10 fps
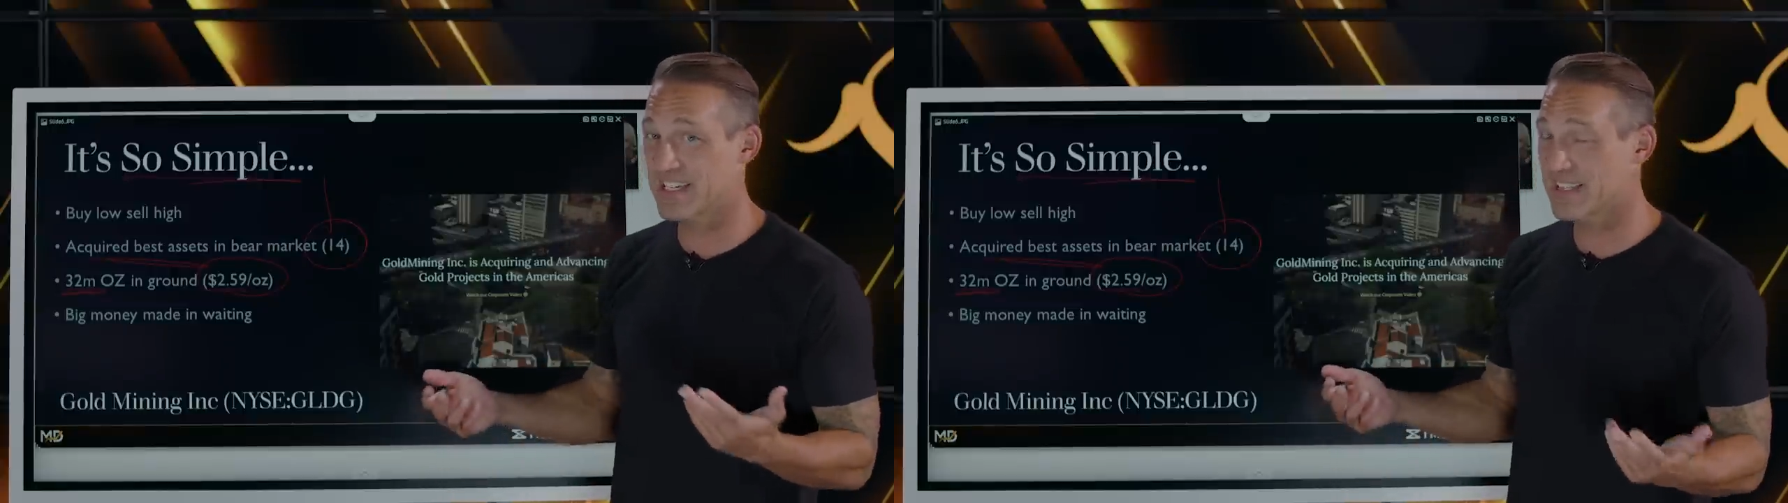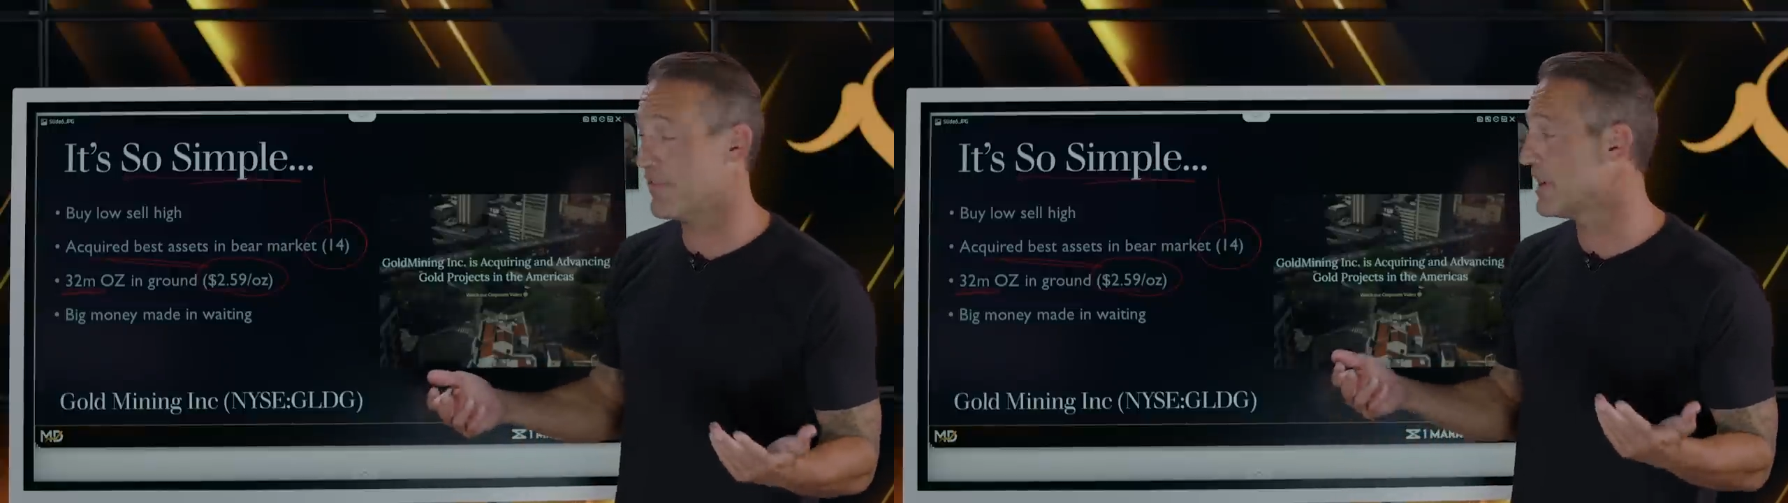
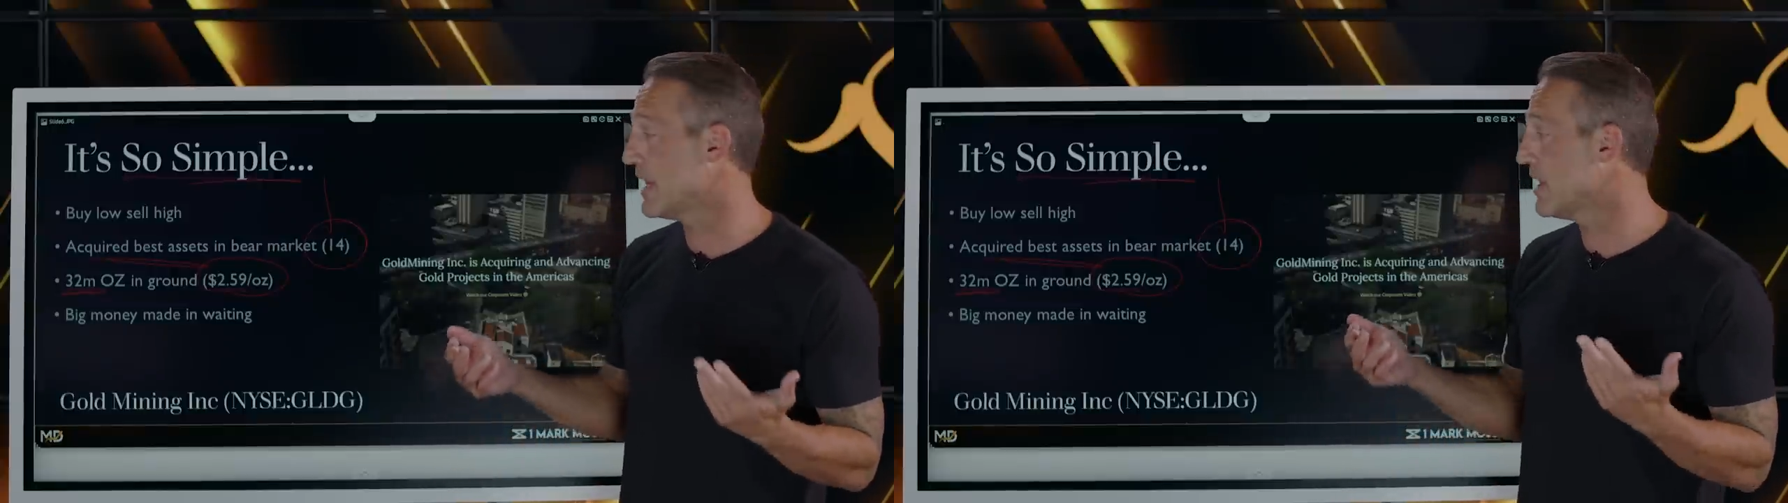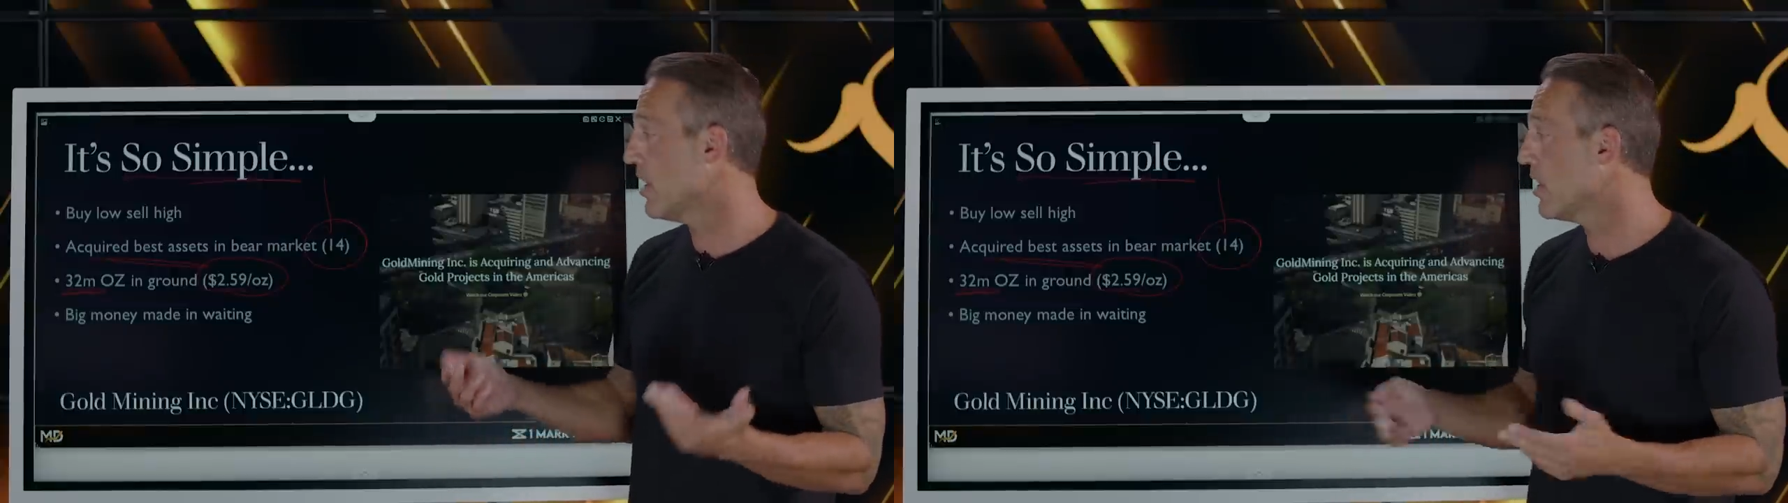
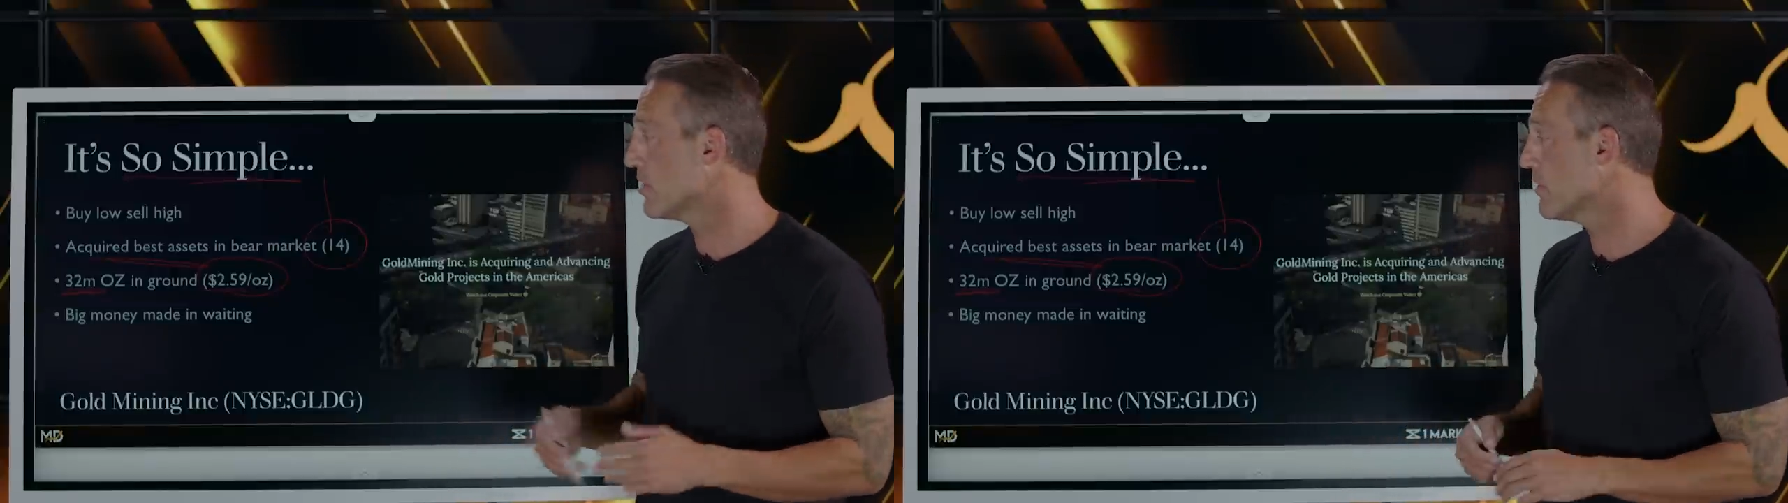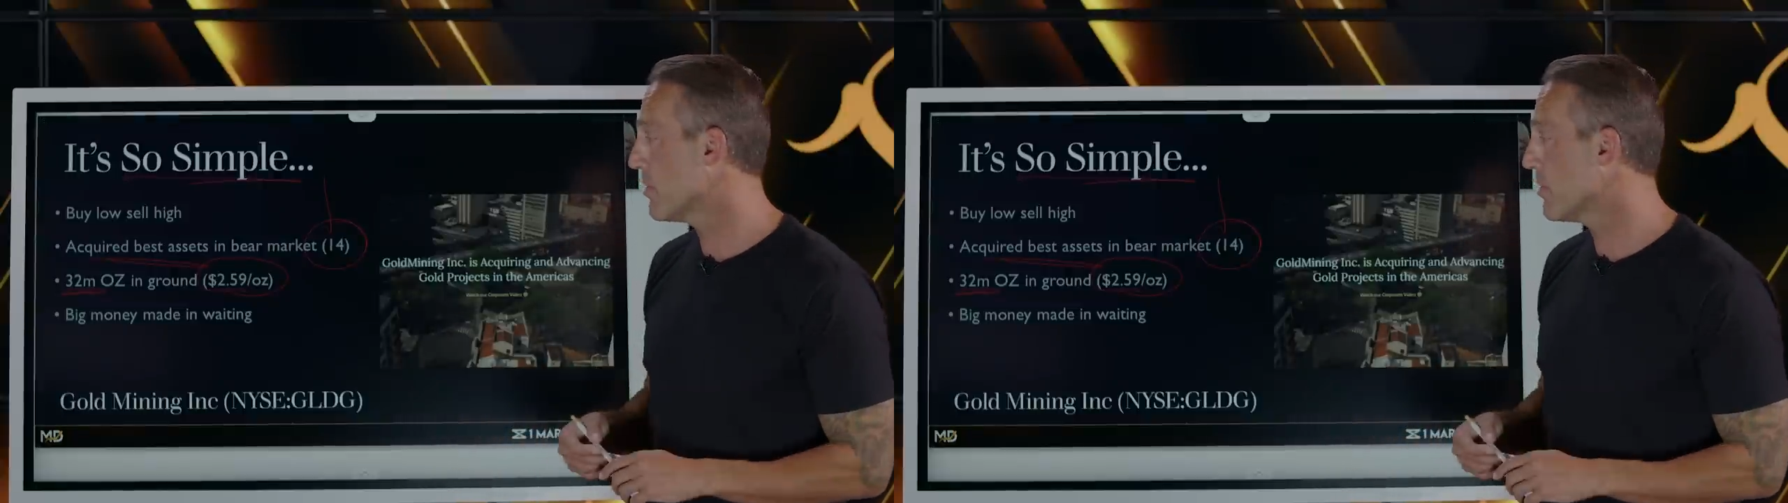1700